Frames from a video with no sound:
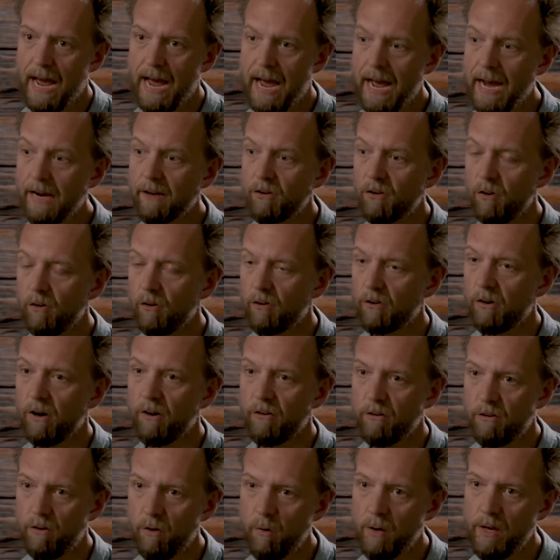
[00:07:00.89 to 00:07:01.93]
Actors
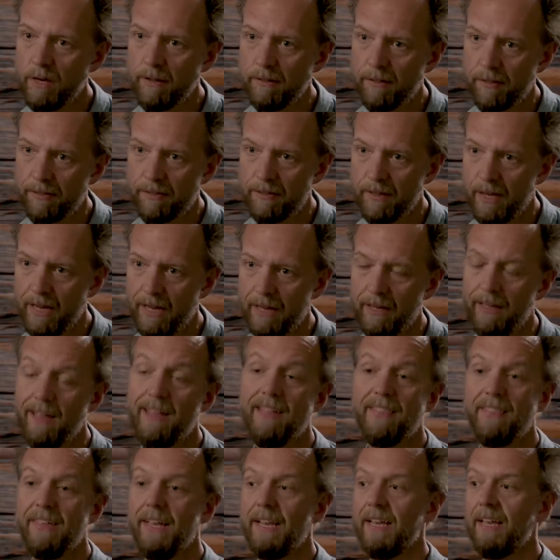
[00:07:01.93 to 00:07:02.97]
are doing the thing
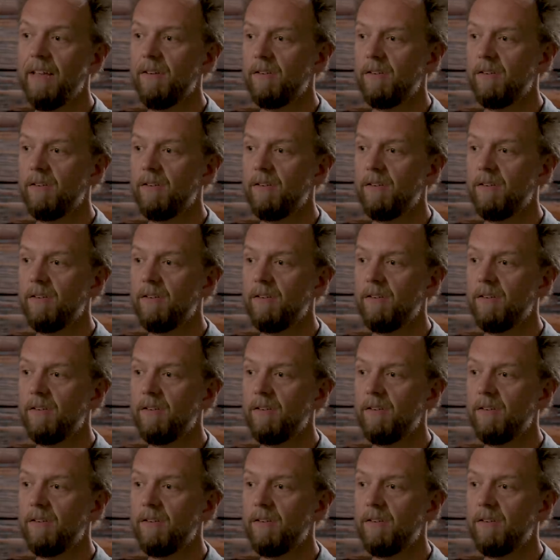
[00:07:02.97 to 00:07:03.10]
that